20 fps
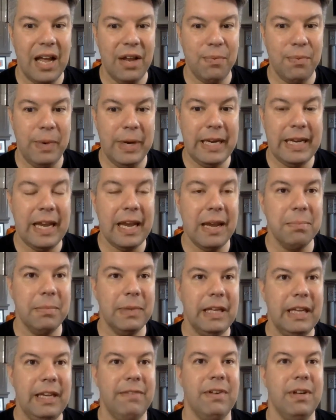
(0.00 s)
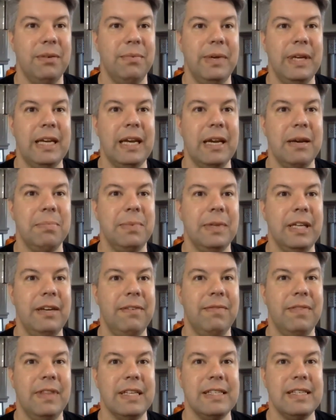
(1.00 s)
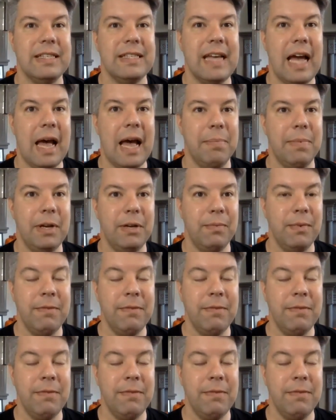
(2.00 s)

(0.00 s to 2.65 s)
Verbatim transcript: and we can't believe it. We can't believe this is happening.